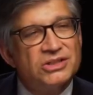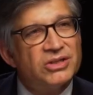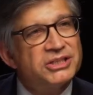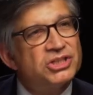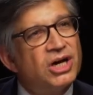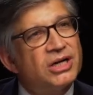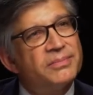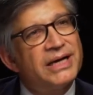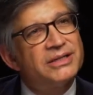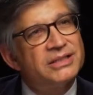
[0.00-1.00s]
So let's talk
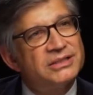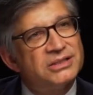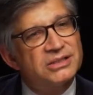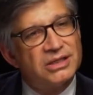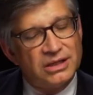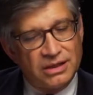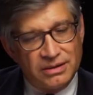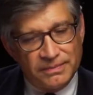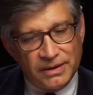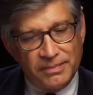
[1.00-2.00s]
about
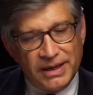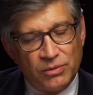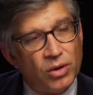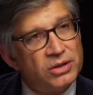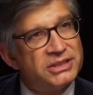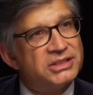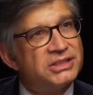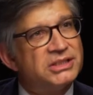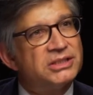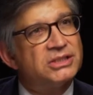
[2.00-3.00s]
about Walt
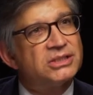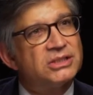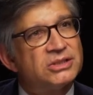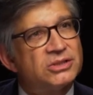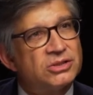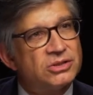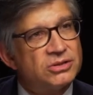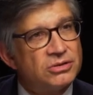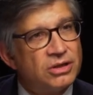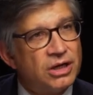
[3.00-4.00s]
Disney's
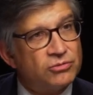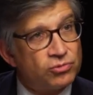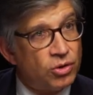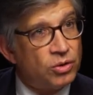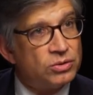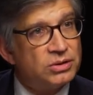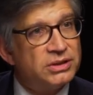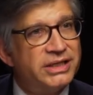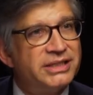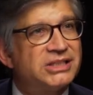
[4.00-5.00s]
role
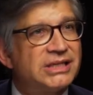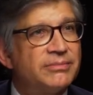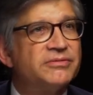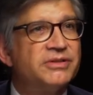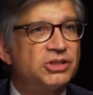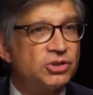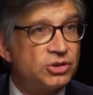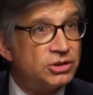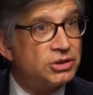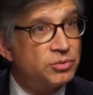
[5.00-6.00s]
in some of his
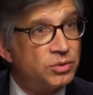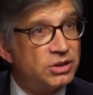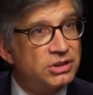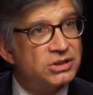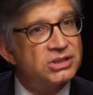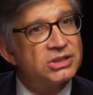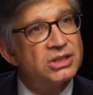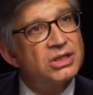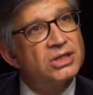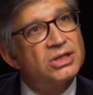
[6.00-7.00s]
early works.
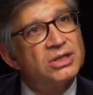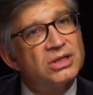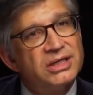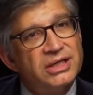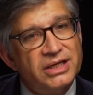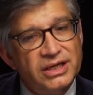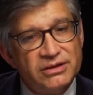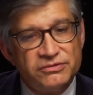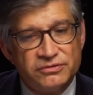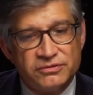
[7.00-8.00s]

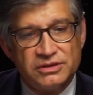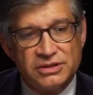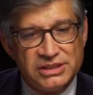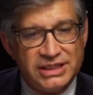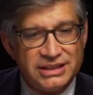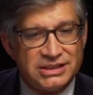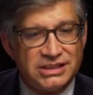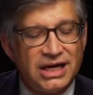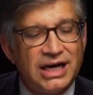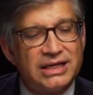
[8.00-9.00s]
If he
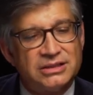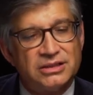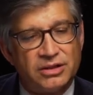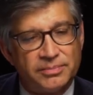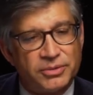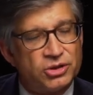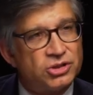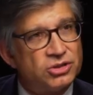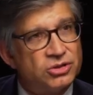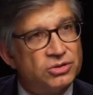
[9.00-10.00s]
is not the
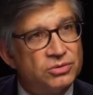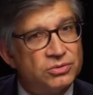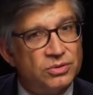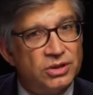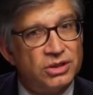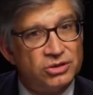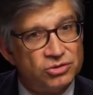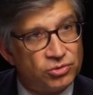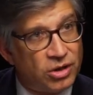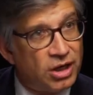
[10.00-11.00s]
person who
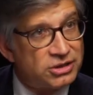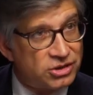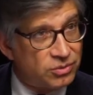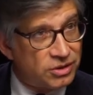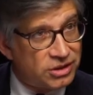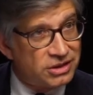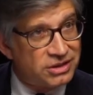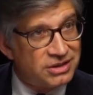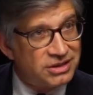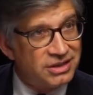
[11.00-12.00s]
draws the work,
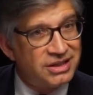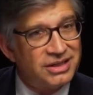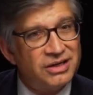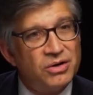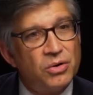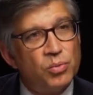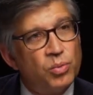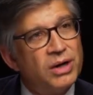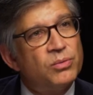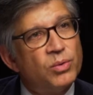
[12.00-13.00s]

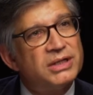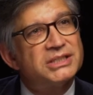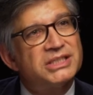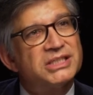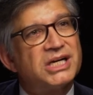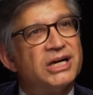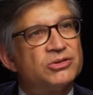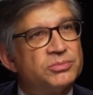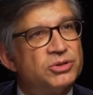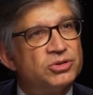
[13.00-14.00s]
what was his
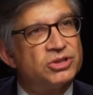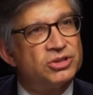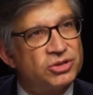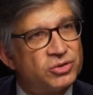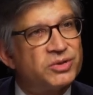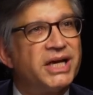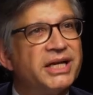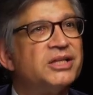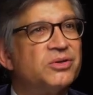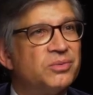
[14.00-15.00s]
contribution to
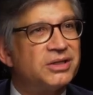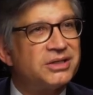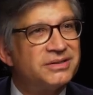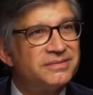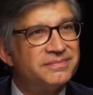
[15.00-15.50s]
creating the work?